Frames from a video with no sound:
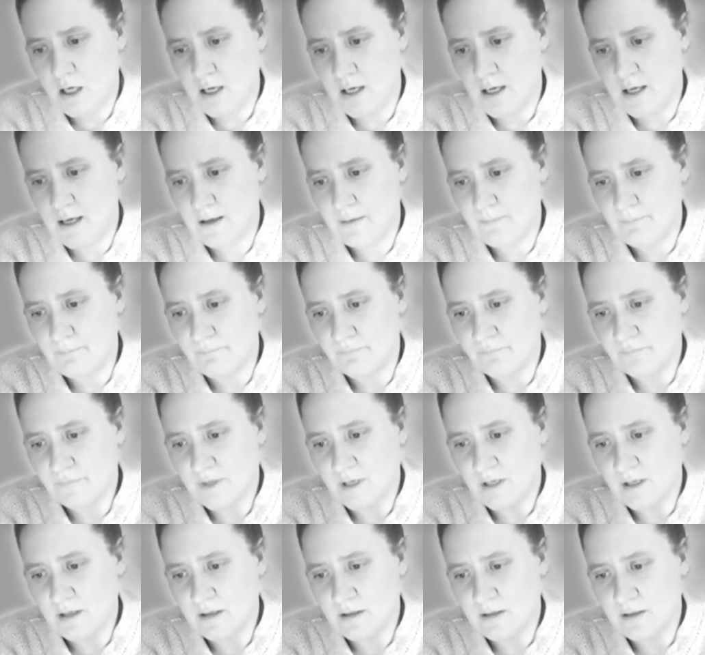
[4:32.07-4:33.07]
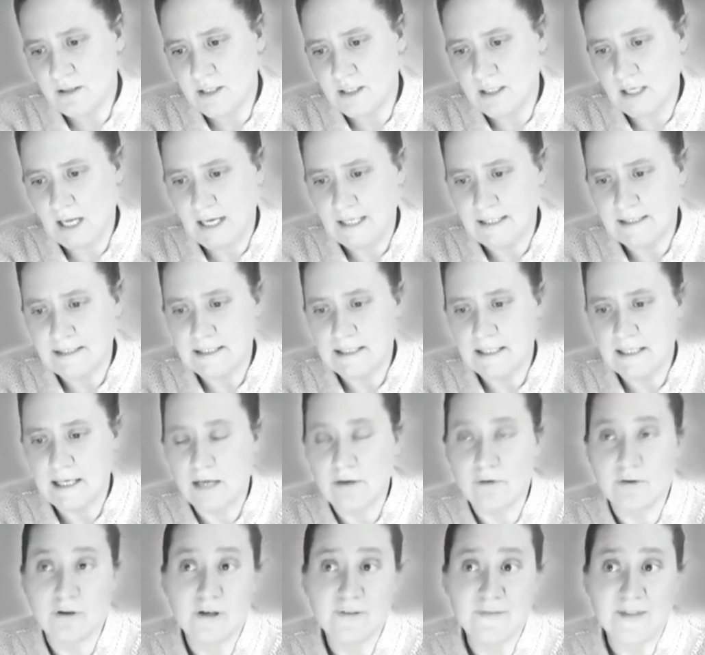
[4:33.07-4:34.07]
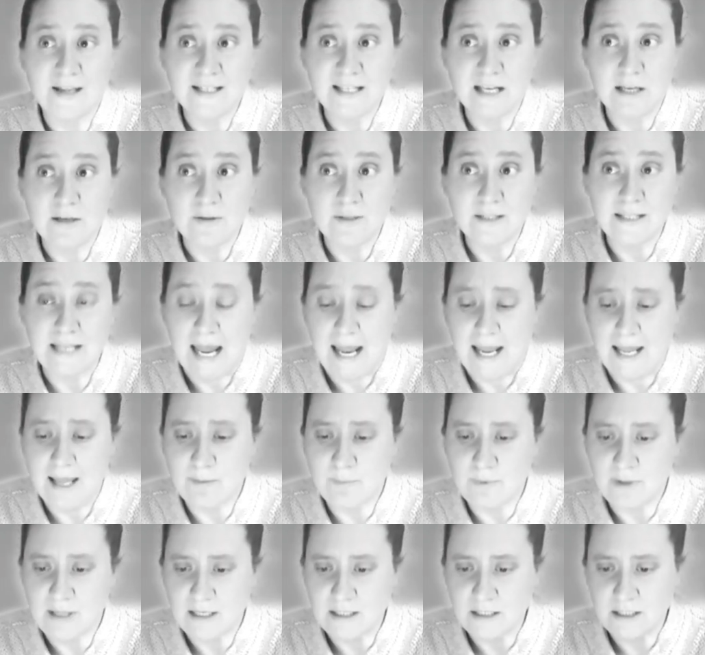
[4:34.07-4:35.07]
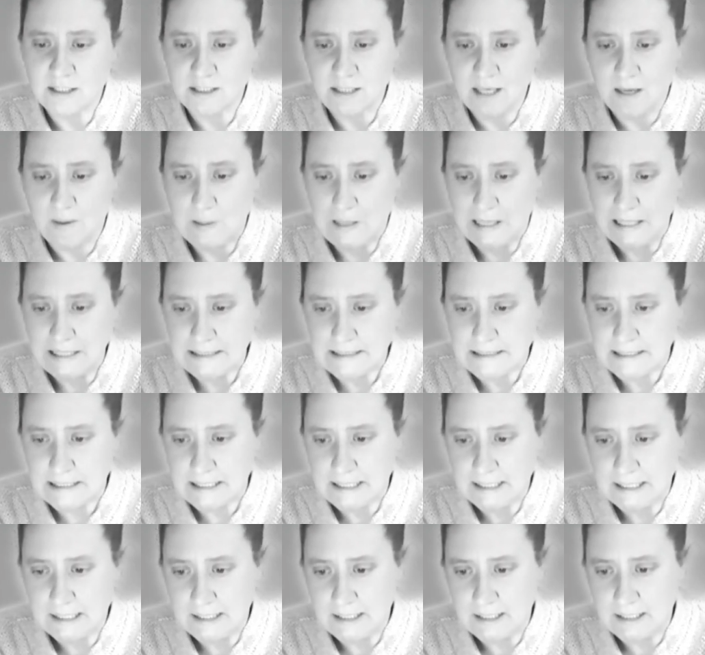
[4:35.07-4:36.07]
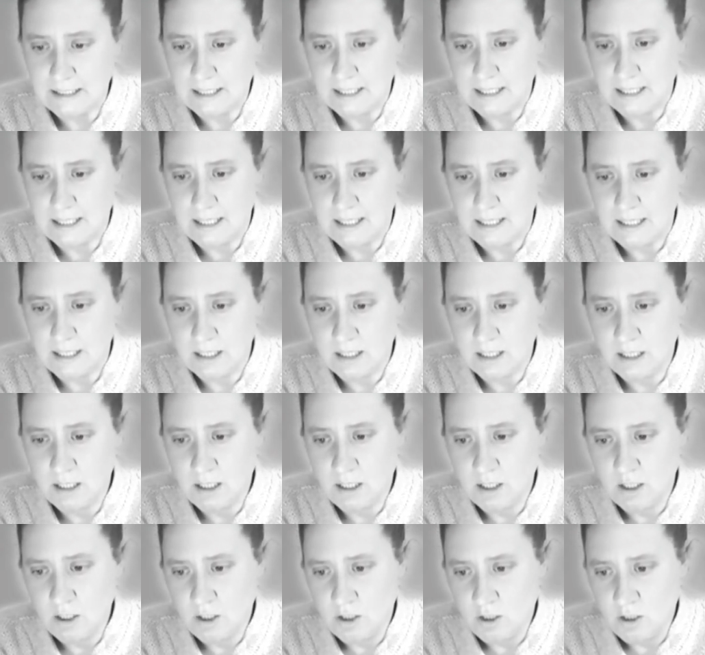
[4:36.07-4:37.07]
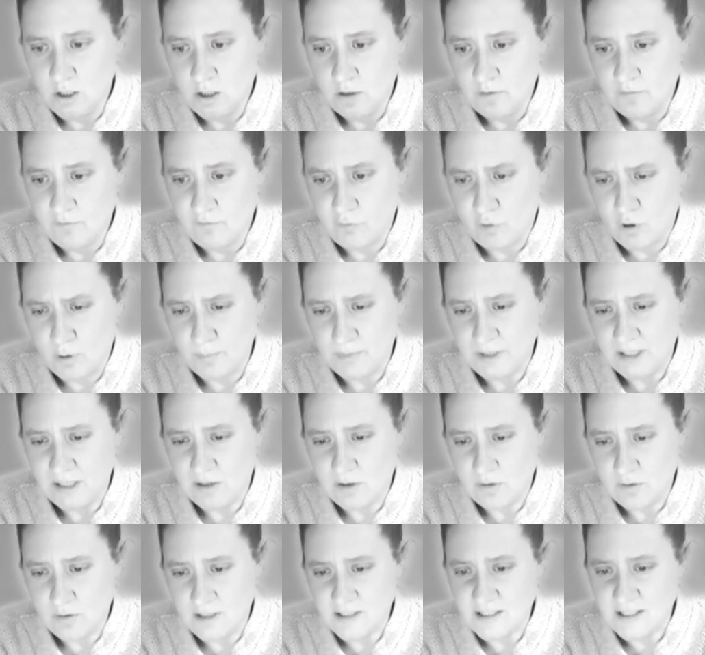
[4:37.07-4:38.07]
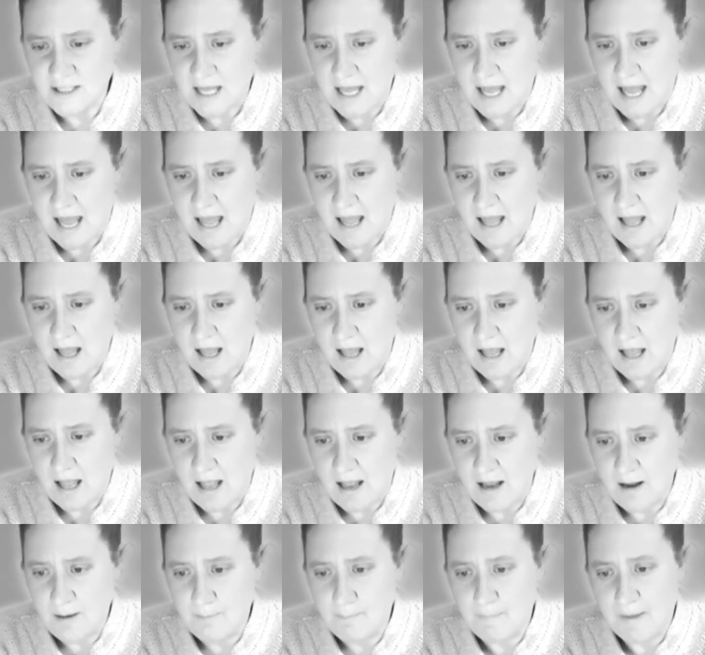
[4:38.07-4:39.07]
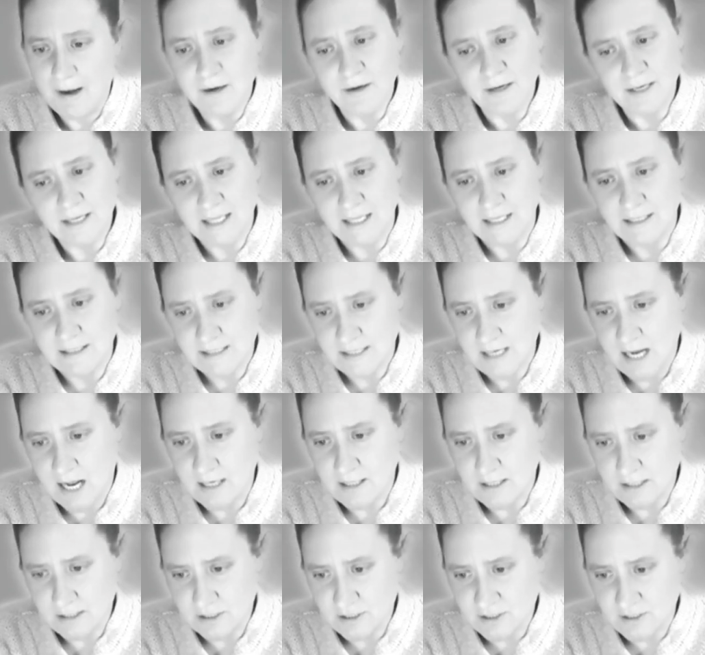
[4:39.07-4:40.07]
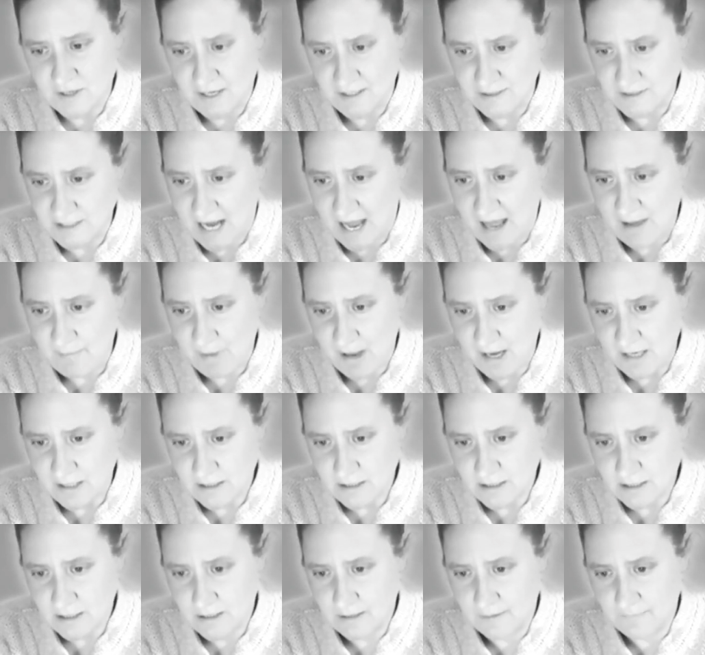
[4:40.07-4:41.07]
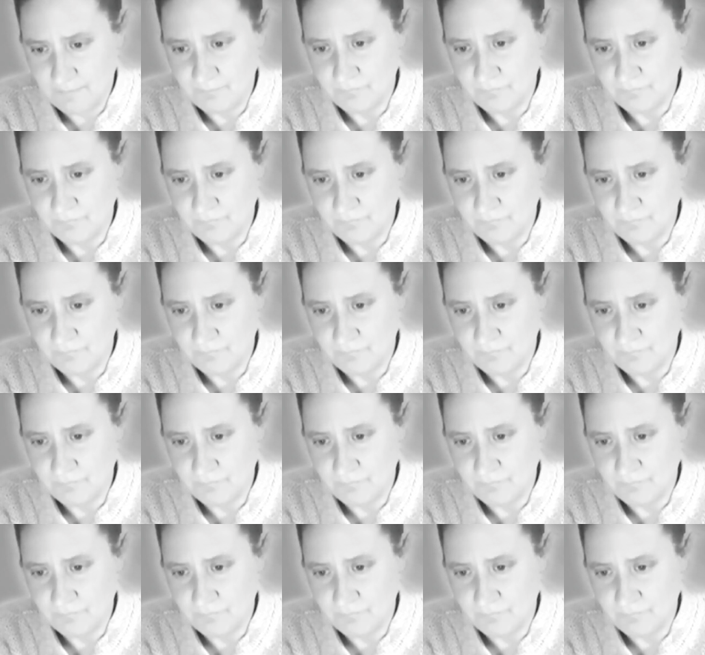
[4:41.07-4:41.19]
the NYSE, I don't know if that's how you say it, but that's just how I say it. Formerly known as the American Stock Exchange, Amex.